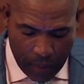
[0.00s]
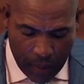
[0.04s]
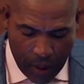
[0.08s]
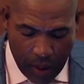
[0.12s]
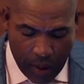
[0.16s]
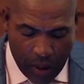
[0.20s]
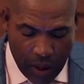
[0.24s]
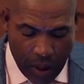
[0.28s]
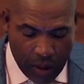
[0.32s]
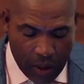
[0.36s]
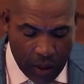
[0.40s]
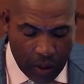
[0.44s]

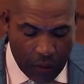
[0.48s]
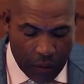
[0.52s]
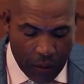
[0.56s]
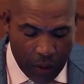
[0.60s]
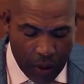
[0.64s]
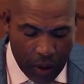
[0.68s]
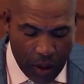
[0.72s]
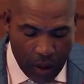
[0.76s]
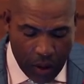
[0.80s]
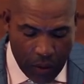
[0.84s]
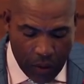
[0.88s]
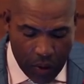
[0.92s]
He says he
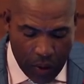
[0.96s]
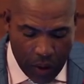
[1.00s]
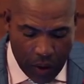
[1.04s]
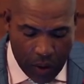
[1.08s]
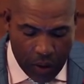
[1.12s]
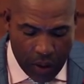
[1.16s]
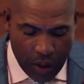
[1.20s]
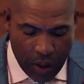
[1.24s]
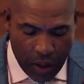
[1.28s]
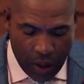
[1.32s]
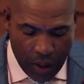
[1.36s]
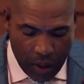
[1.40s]
forgives your
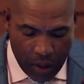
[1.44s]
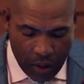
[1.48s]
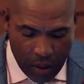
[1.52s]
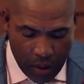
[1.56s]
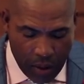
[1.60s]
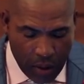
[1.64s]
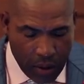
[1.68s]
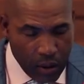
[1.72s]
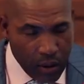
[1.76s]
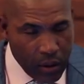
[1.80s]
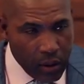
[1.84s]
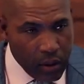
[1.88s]

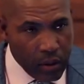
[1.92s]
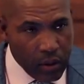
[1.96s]
sins.